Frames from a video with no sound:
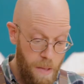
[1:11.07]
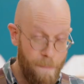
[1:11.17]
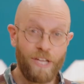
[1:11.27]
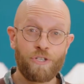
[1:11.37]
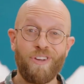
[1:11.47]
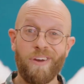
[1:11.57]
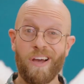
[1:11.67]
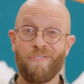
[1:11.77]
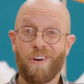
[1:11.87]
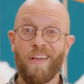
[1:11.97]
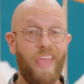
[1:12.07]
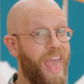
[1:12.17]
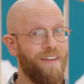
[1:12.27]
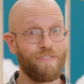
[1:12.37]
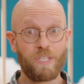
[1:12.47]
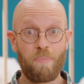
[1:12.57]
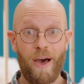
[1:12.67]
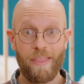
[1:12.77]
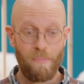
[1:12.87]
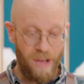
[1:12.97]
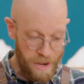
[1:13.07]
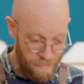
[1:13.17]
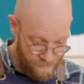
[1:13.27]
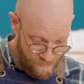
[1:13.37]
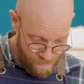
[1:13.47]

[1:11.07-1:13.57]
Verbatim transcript: Make sure you cover every spot on the bottom.